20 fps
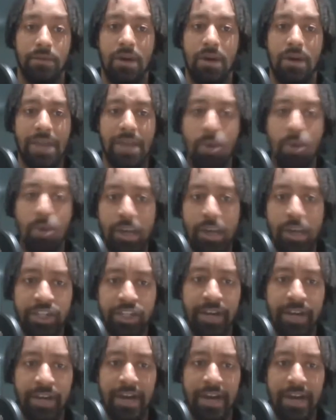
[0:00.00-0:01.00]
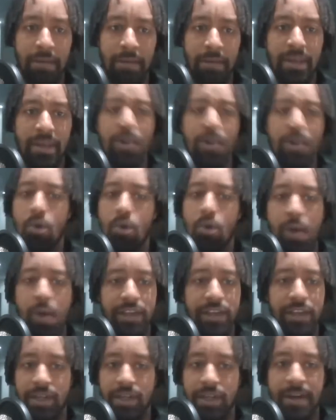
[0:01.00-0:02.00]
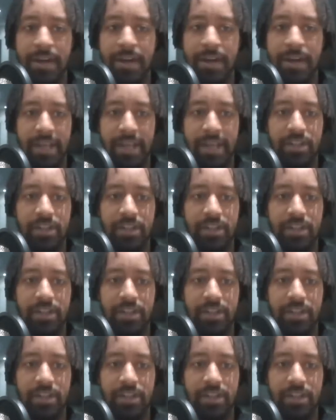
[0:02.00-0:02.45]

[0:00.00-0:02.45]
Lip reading: Oh, they always turn up. They always turn up against us.